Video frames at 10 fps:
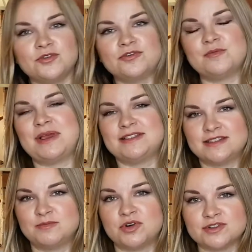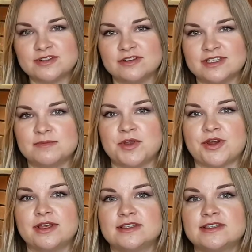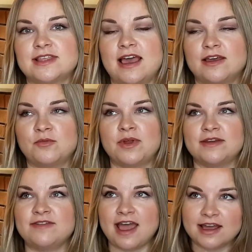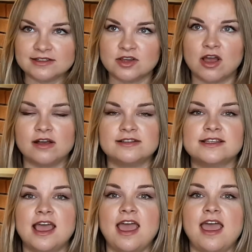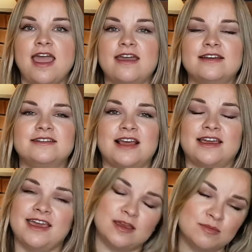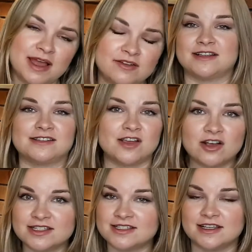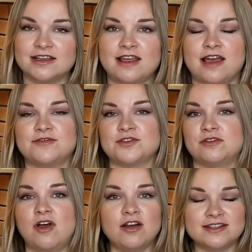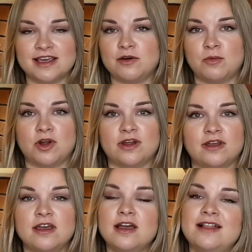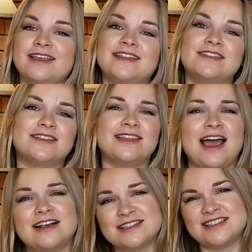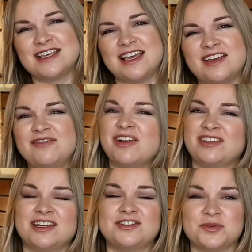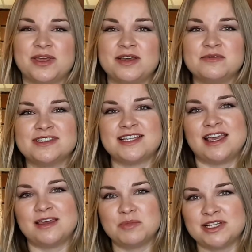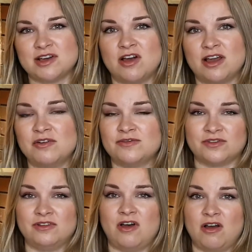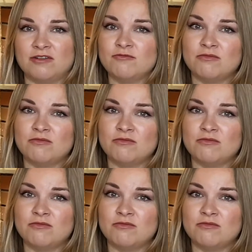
from my personal experience that when I've had dogs and I came back exhausted after a long day at work, like the last thing I felt like doing was taking my dog out for a long